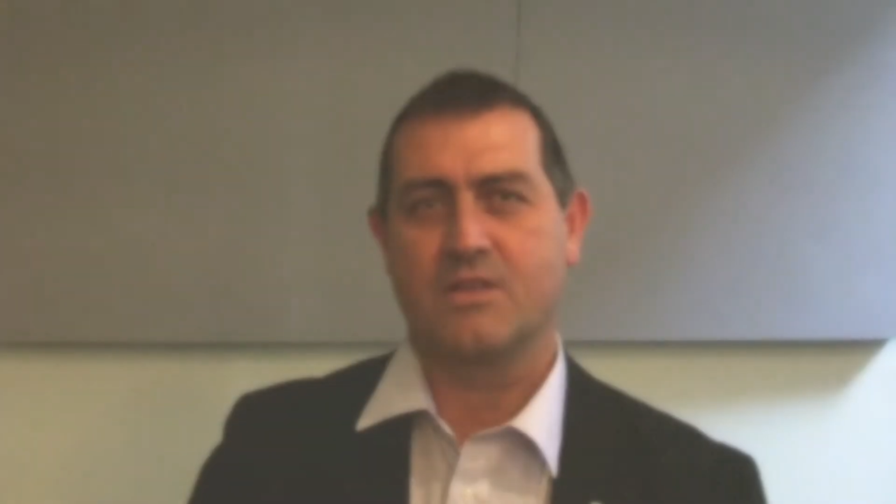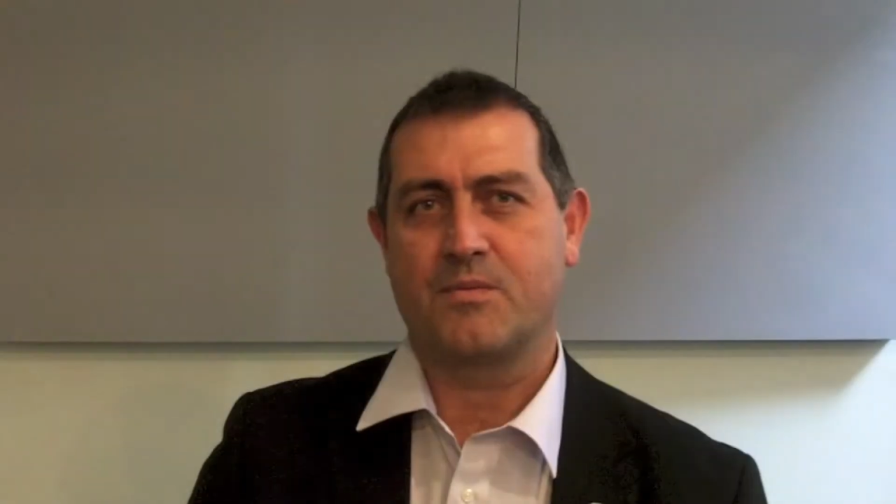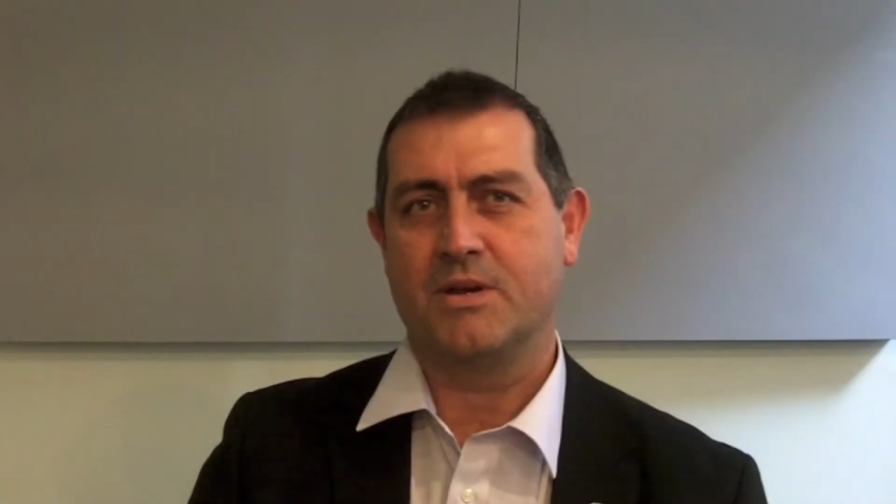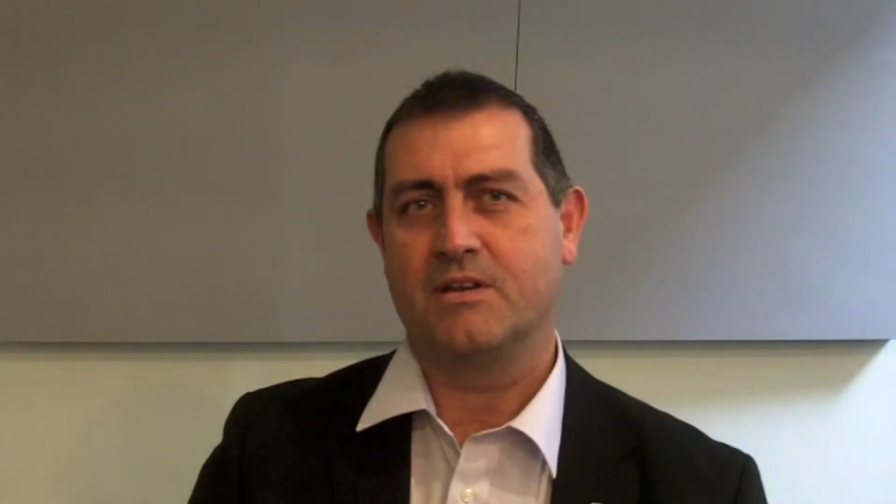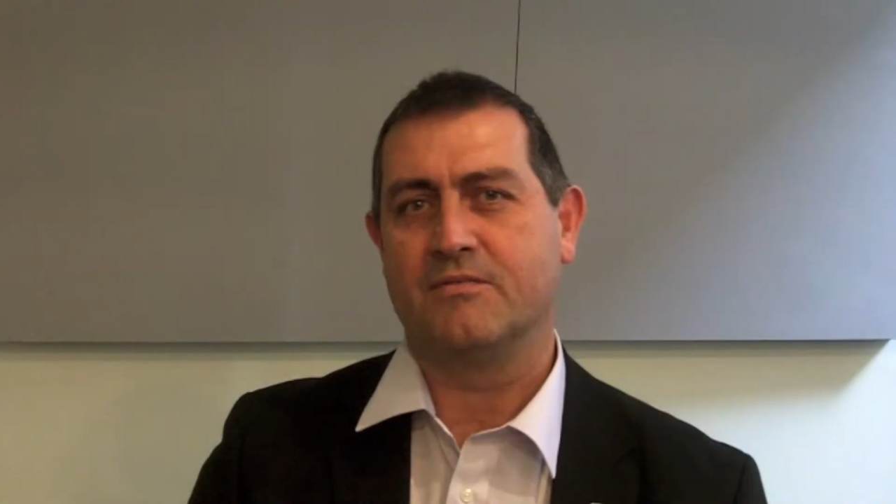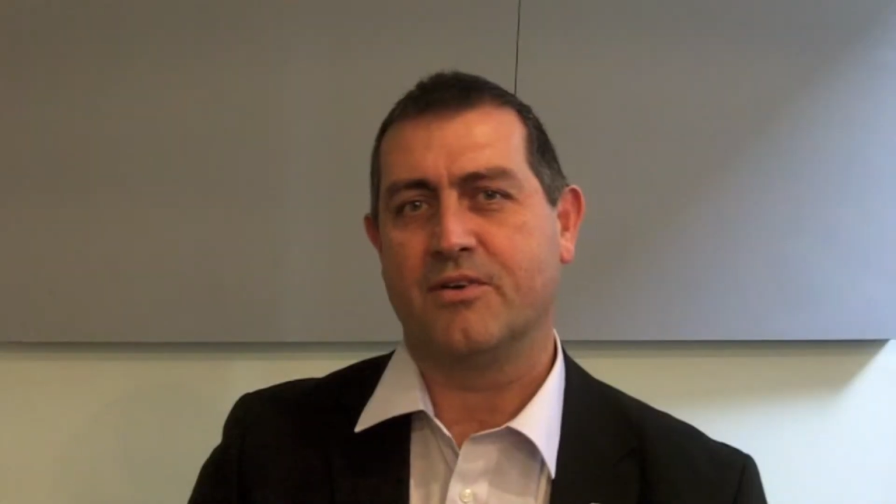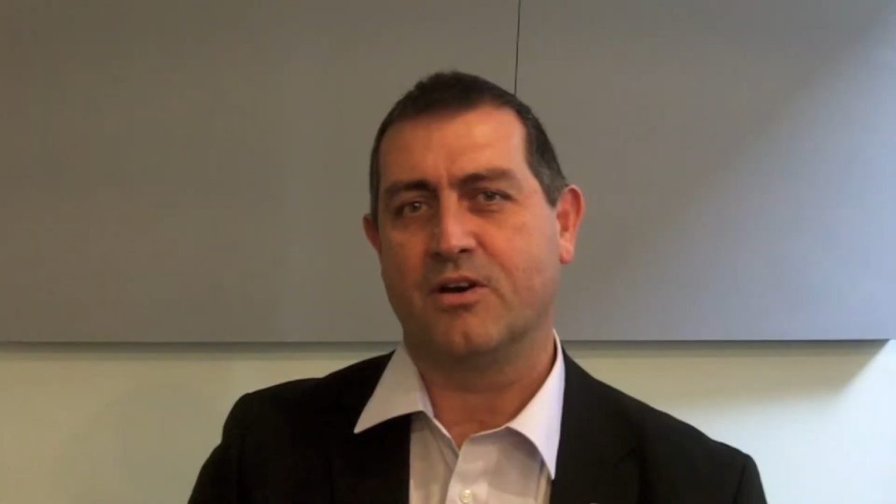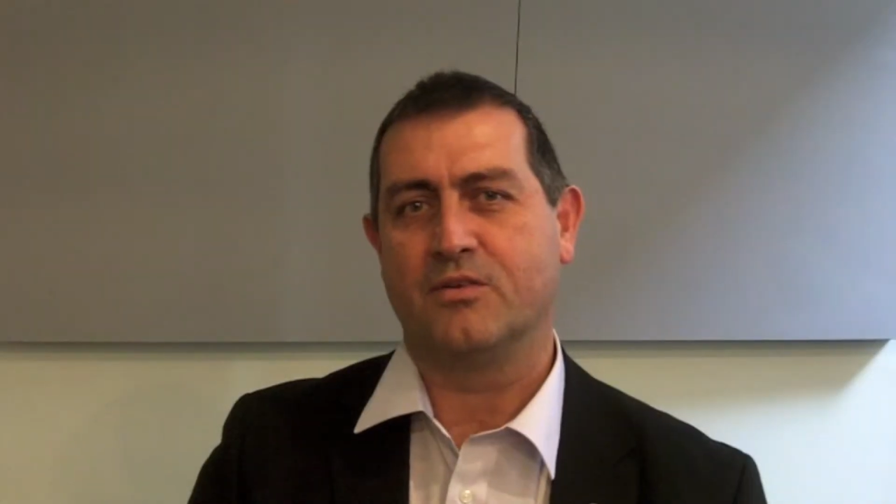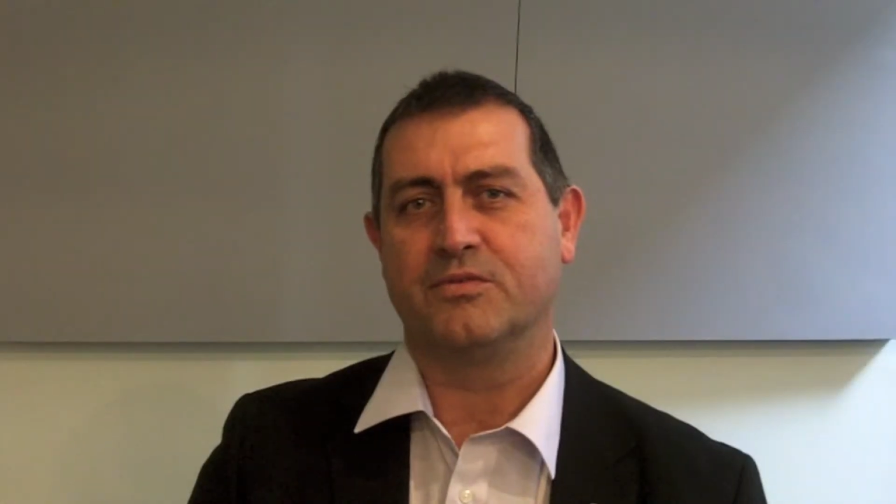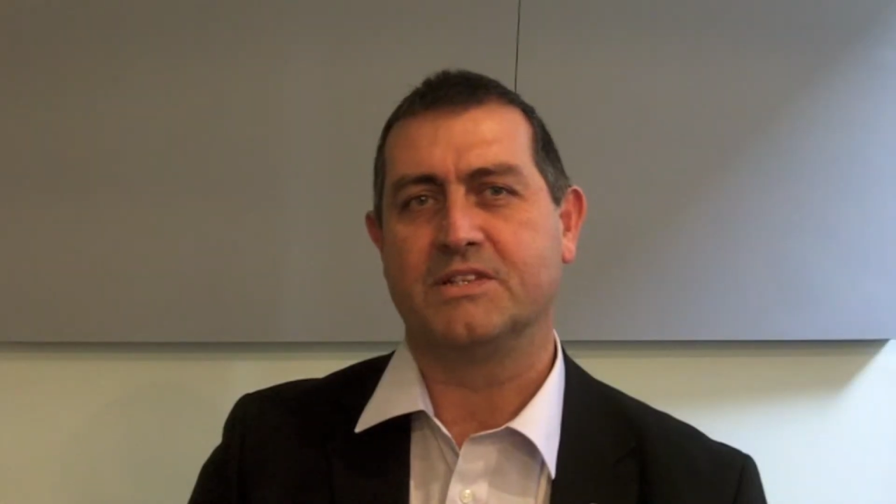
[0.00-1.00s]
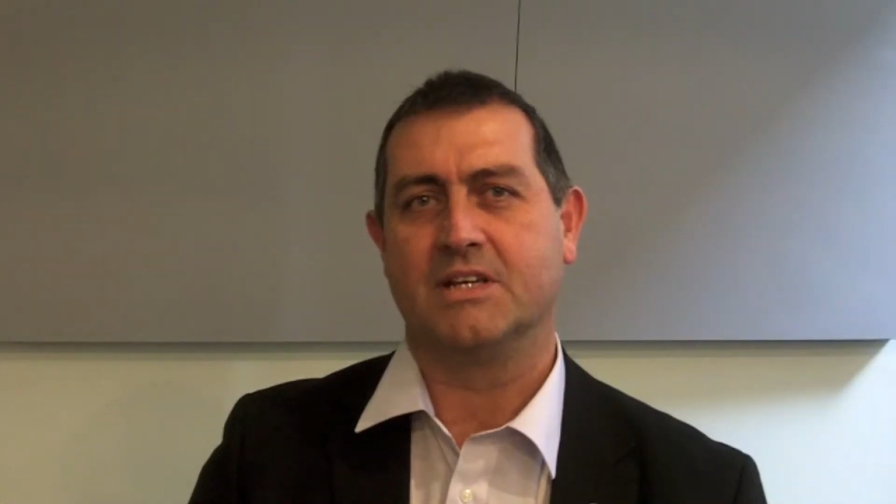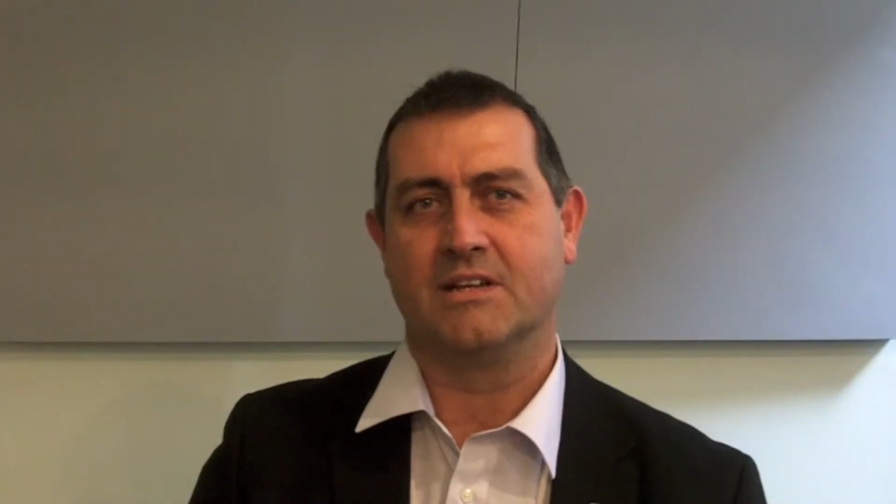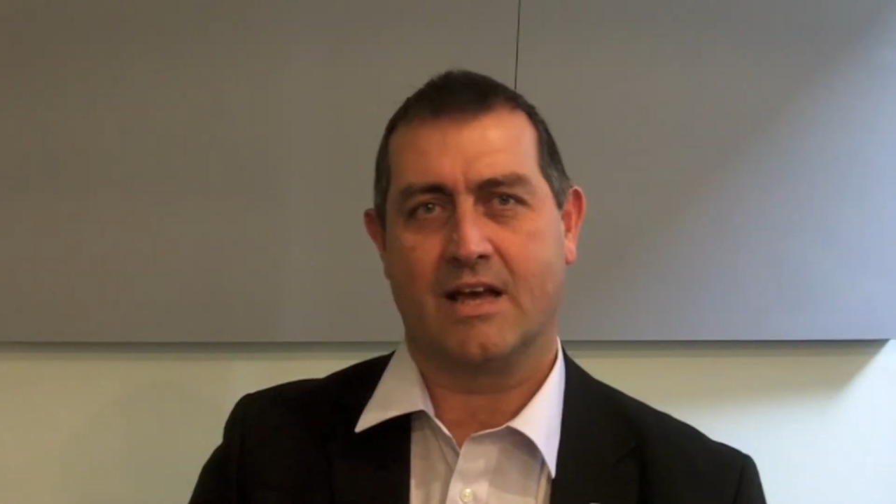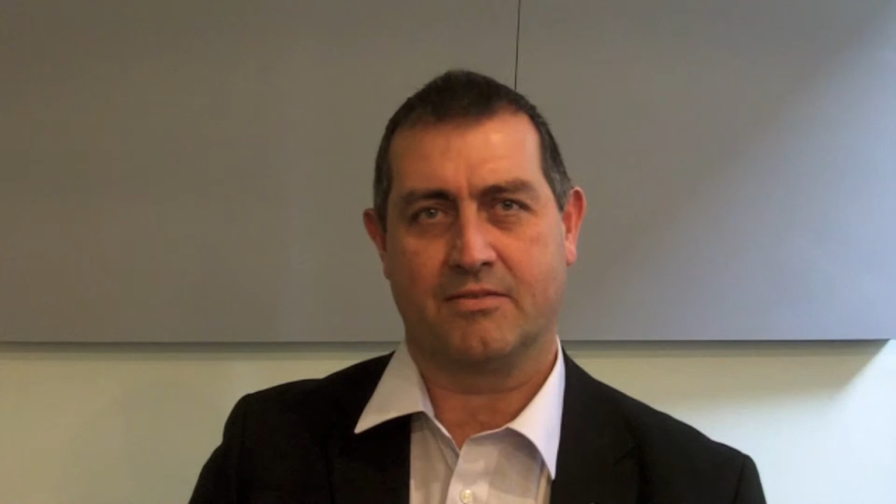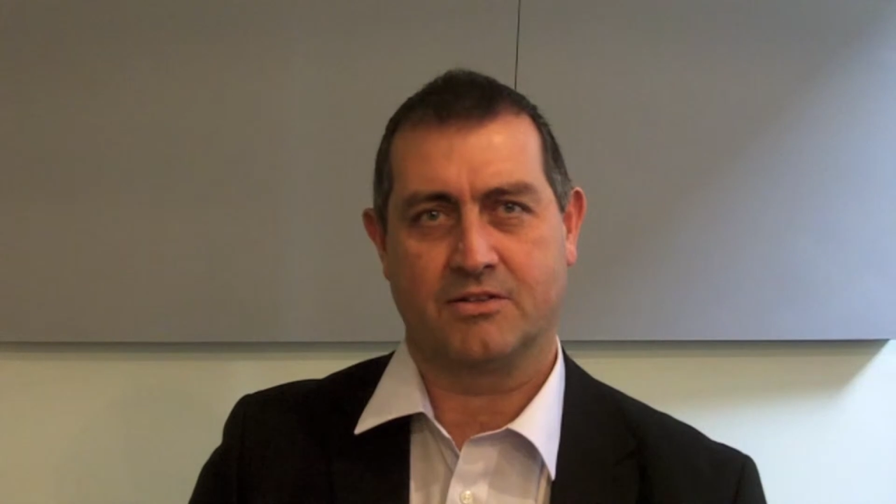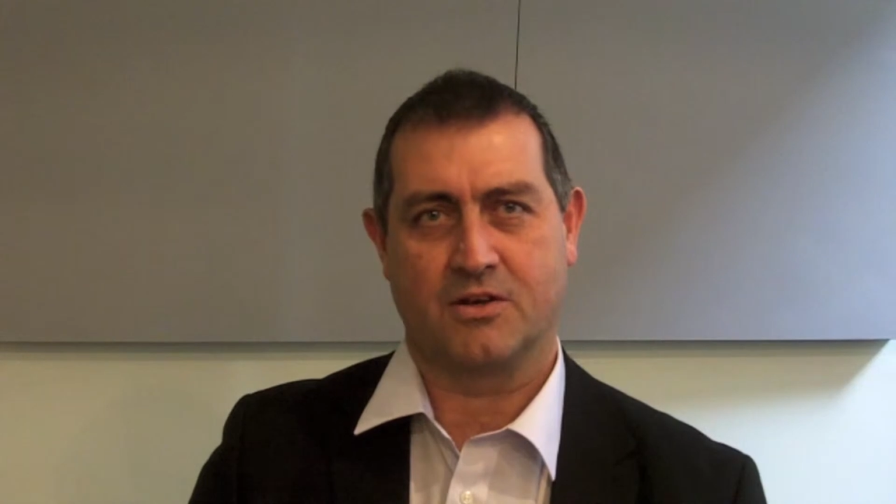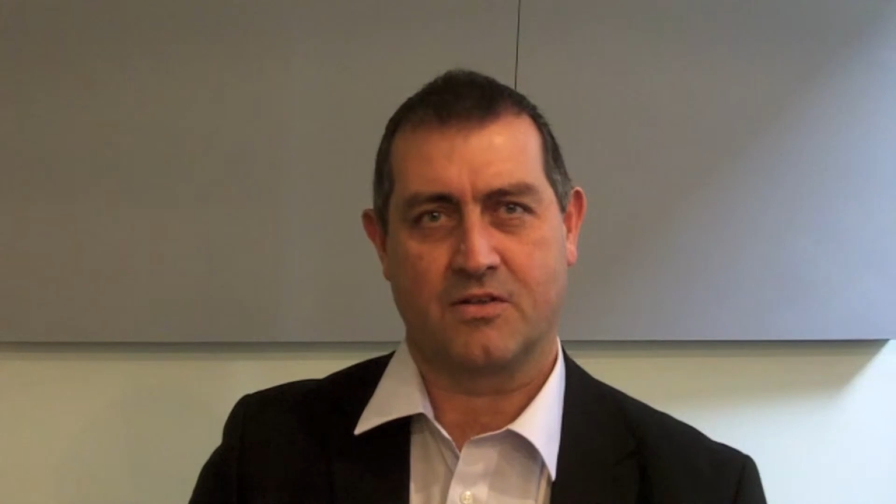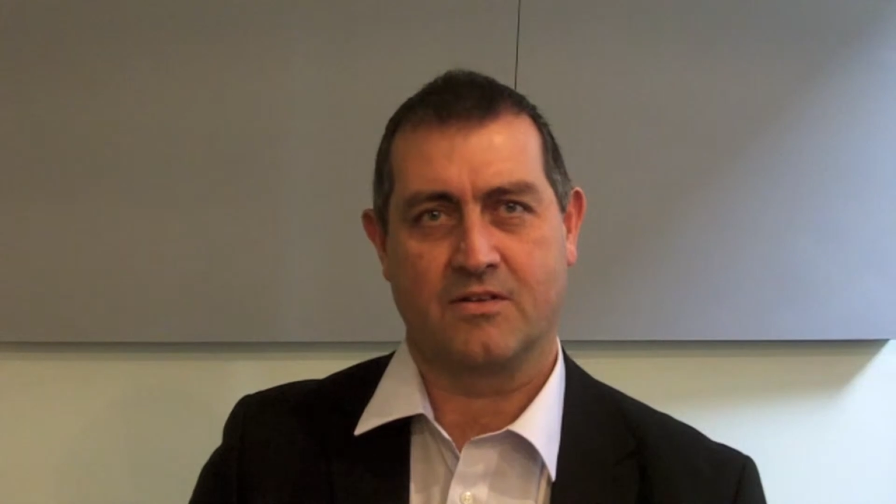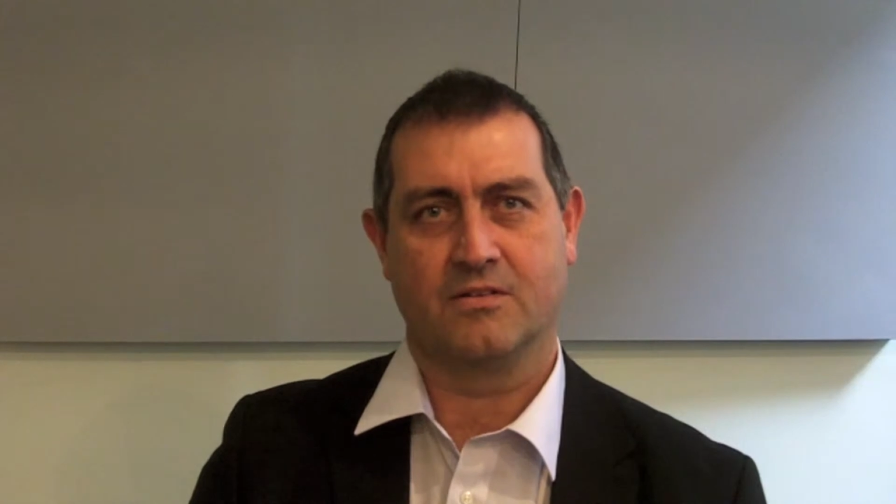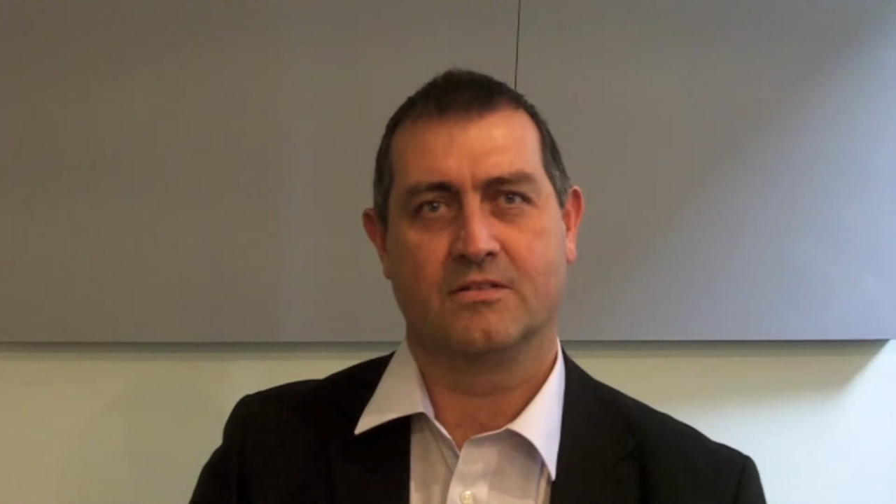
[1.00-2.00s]
has been involved in
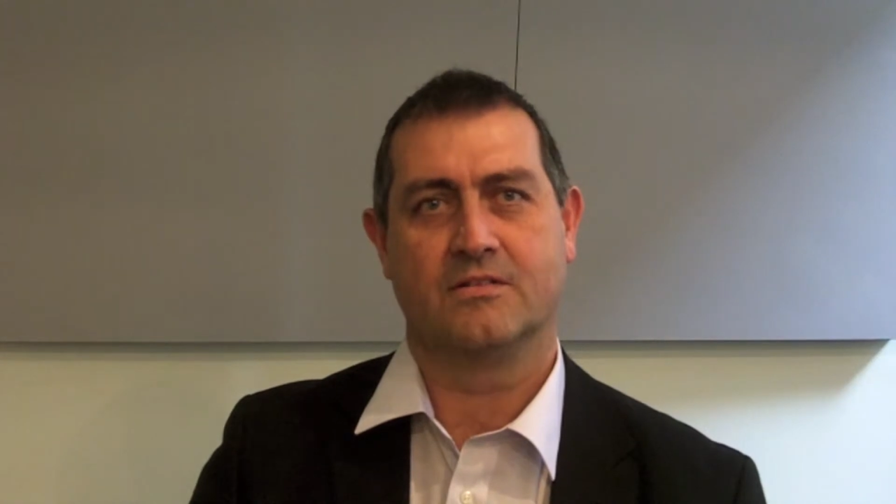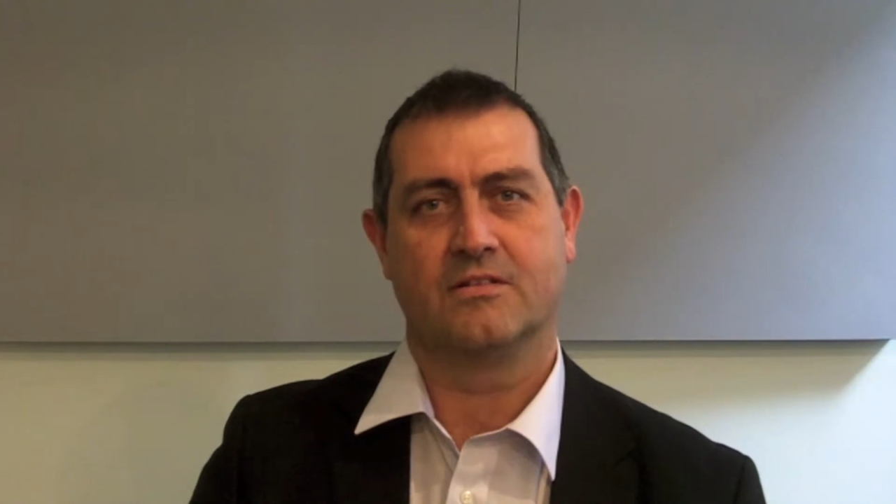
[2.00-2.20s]
aflatoxin